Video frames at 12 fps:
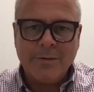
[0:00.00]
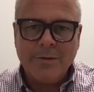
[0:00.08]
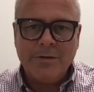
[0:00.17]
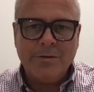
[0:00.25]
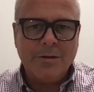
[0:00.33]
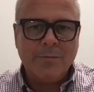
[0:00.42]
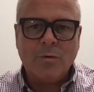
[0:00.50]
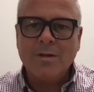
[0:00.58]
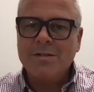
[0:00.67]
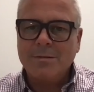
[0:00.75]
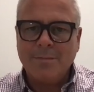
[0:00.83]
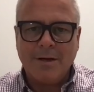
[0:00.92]
We do them
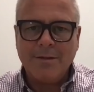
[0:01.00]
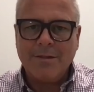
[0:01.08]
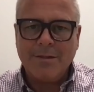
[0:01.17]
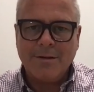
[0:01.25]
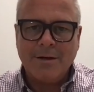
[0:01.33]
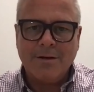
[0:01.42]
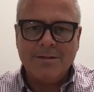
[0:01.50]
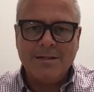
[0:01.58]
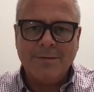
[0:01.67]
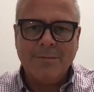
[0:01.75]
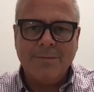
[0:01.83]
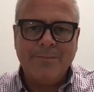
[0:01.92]
once a month, an all
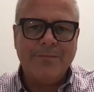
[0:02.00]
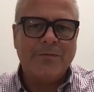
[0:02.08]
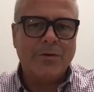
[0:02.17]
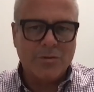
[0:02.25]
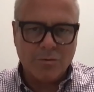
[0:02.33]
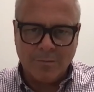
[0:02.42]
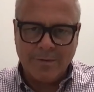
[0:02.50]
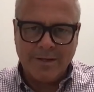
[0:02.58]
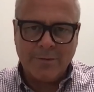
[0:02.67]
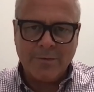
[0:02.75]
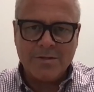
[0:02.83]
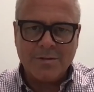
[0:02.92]
team virtual
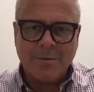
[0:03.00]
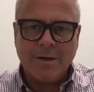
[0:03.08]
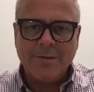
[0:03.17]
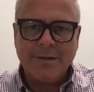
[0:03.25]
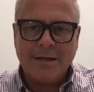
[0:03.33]
meeting once a month.